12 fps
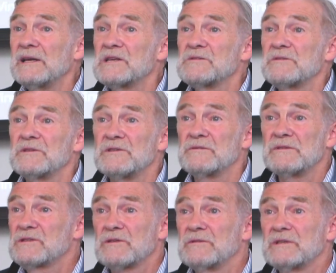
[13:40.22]
and Israel's
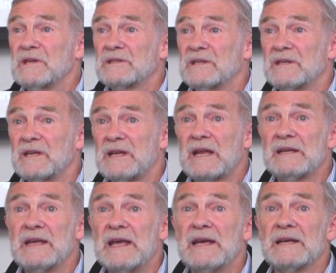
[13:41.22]
Jews rejected it out
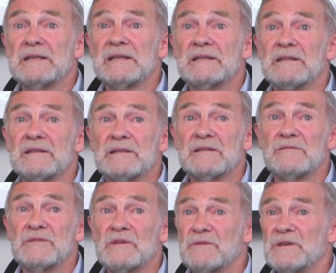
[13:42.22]
of hand, the,
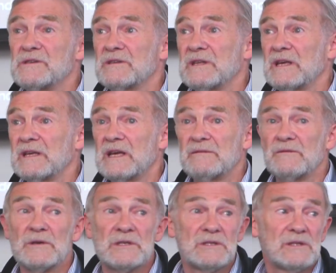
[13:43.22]
the reason they gave
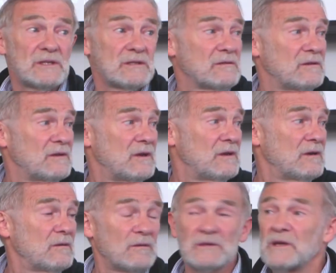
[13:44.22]
was, uh,
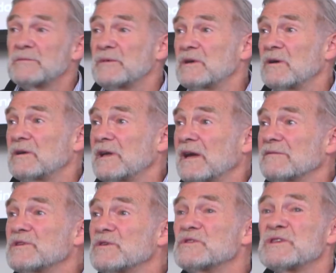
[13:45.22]
well, then we'd only
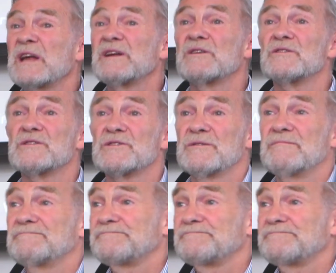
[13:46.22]
have two senators.